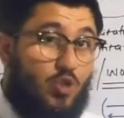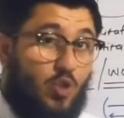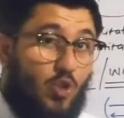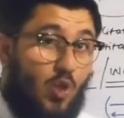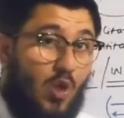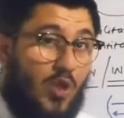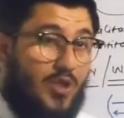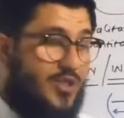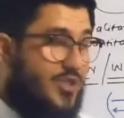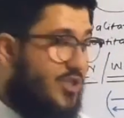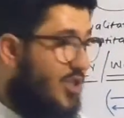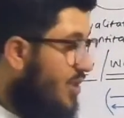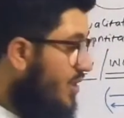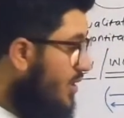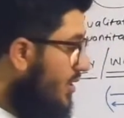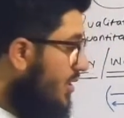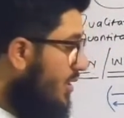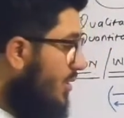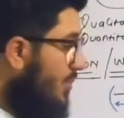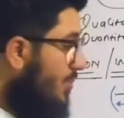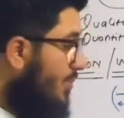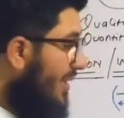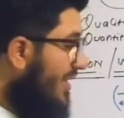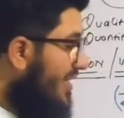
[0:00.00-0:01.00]
do not
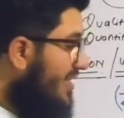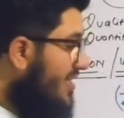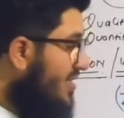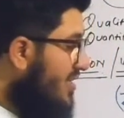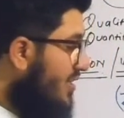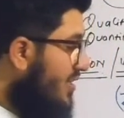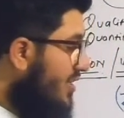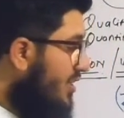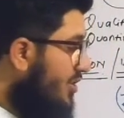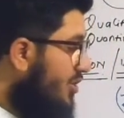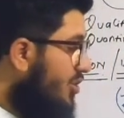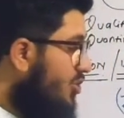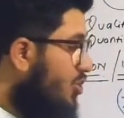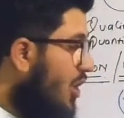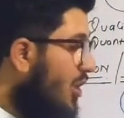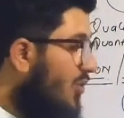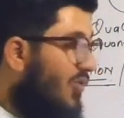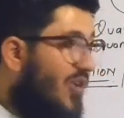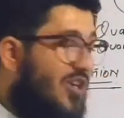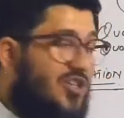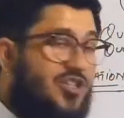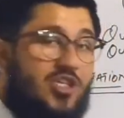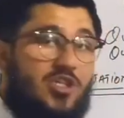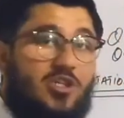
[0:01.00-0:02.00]
mix
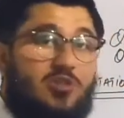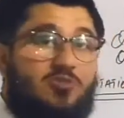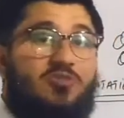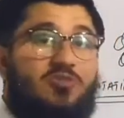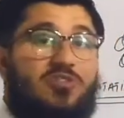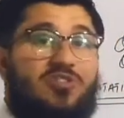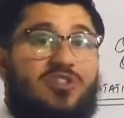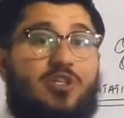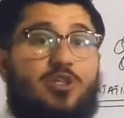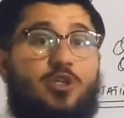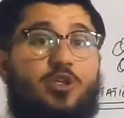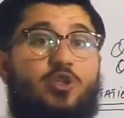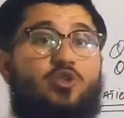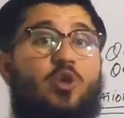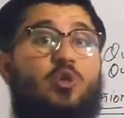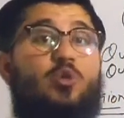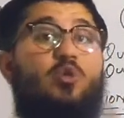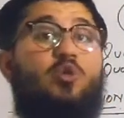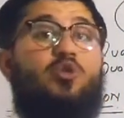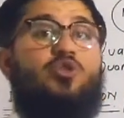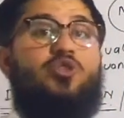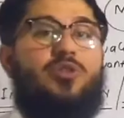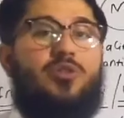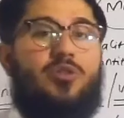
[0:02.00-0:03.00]
dissolvation with the
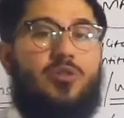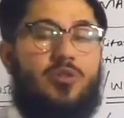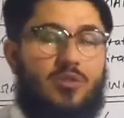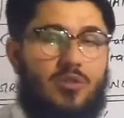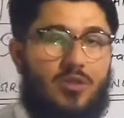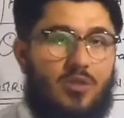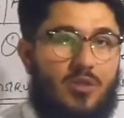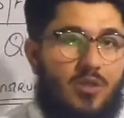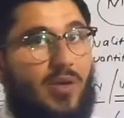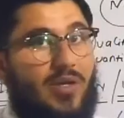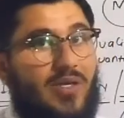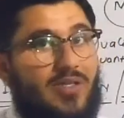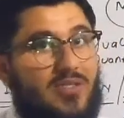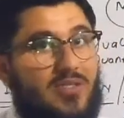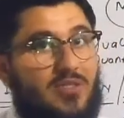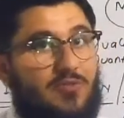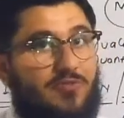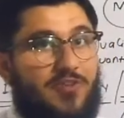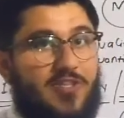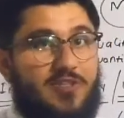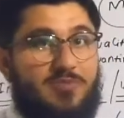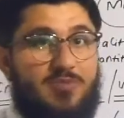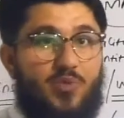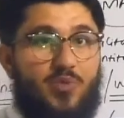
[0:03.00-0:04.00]
dissolution. Now, what is the
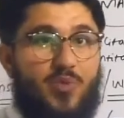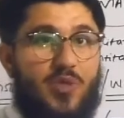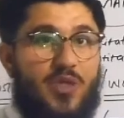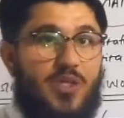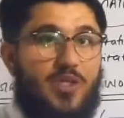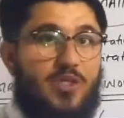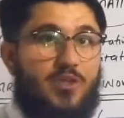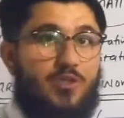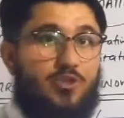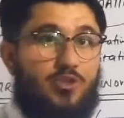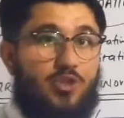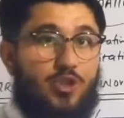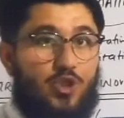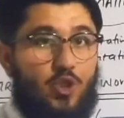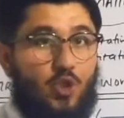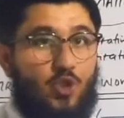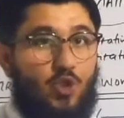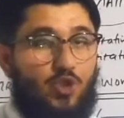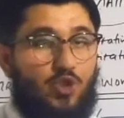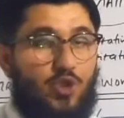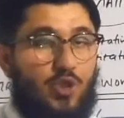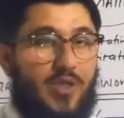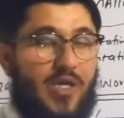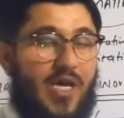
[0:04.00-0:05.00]
difference between
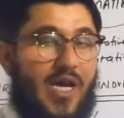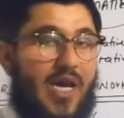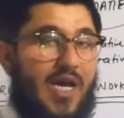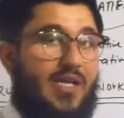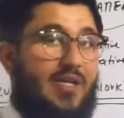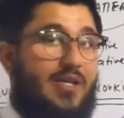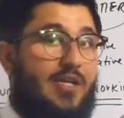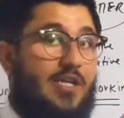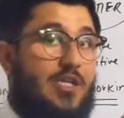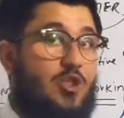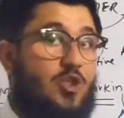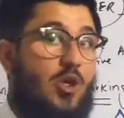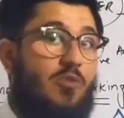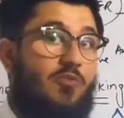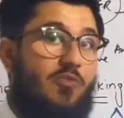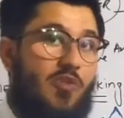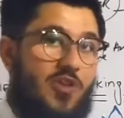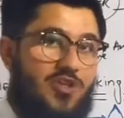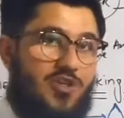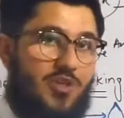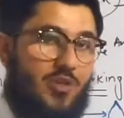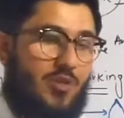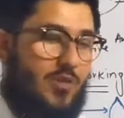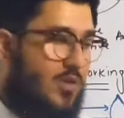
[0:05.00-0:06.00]
dissolution and
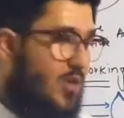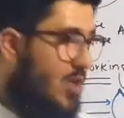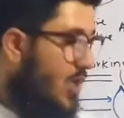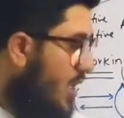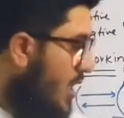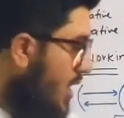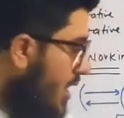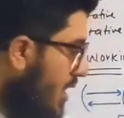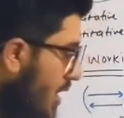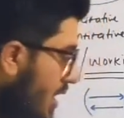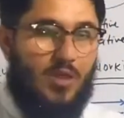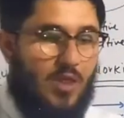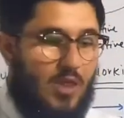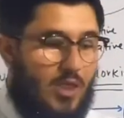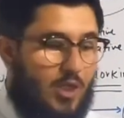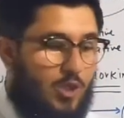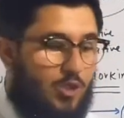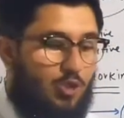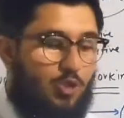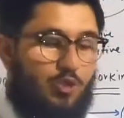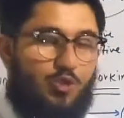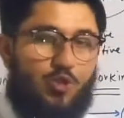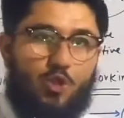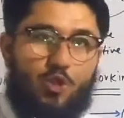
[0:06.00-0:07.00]
dissolvation?
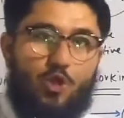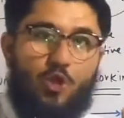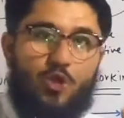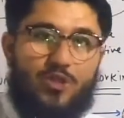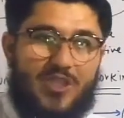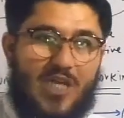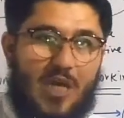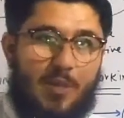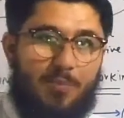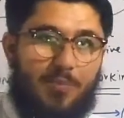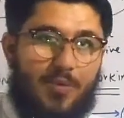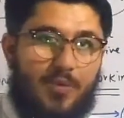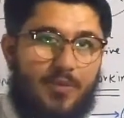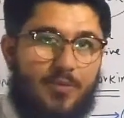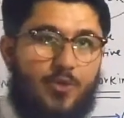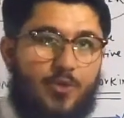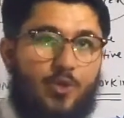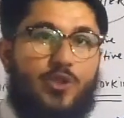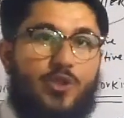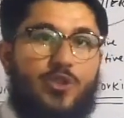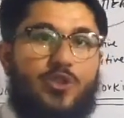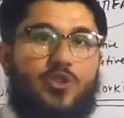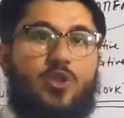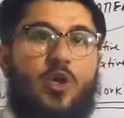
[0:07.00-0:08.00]
You took your
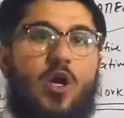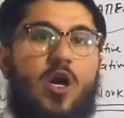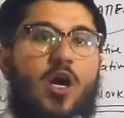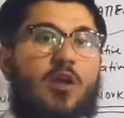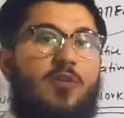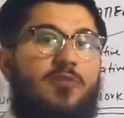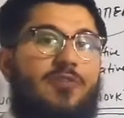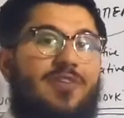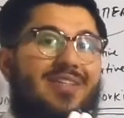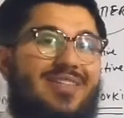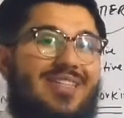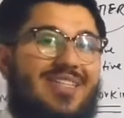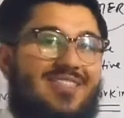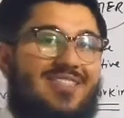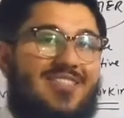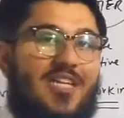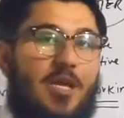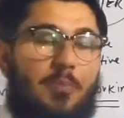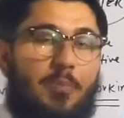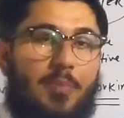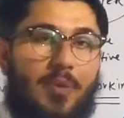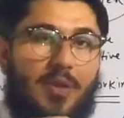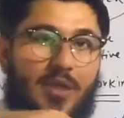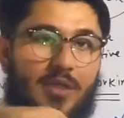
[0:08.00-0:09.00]
sample, you dissolved this
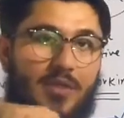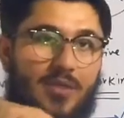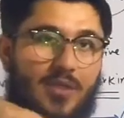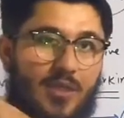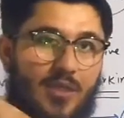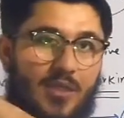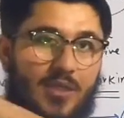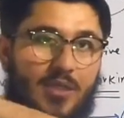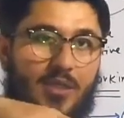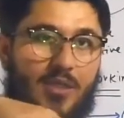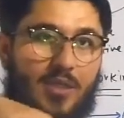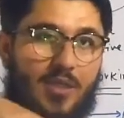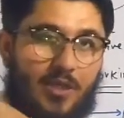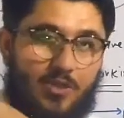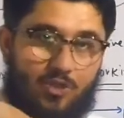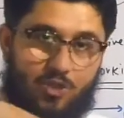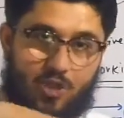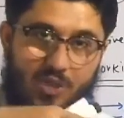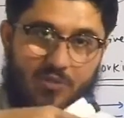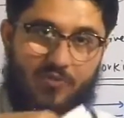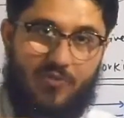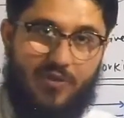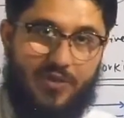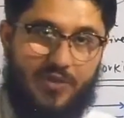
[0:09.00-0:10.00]
sample in the
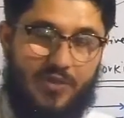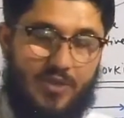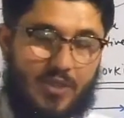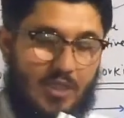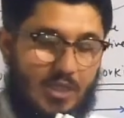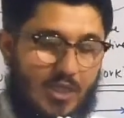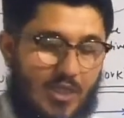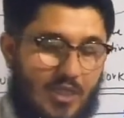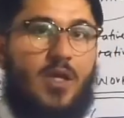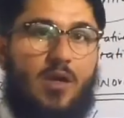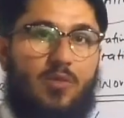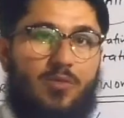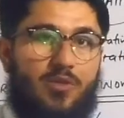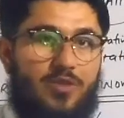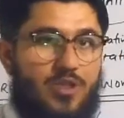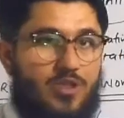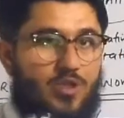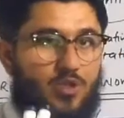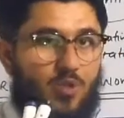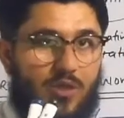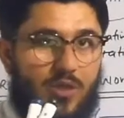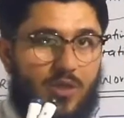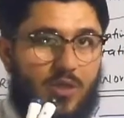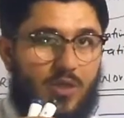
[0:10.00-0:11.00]
solvent. Now, this
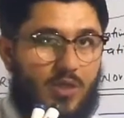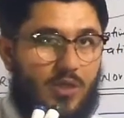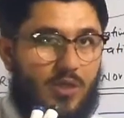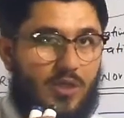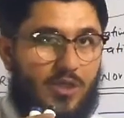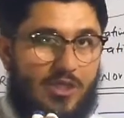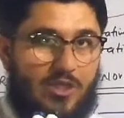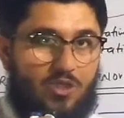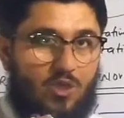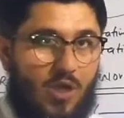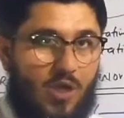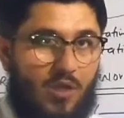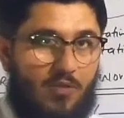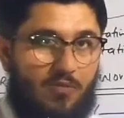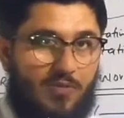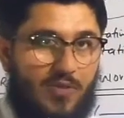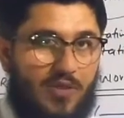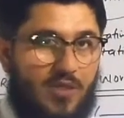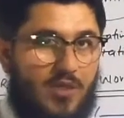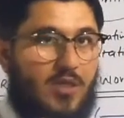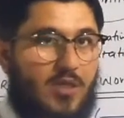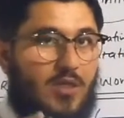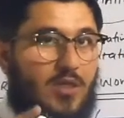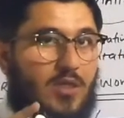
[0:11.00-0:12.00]
is your
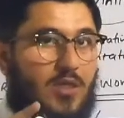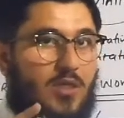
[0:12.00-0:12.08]
dissolved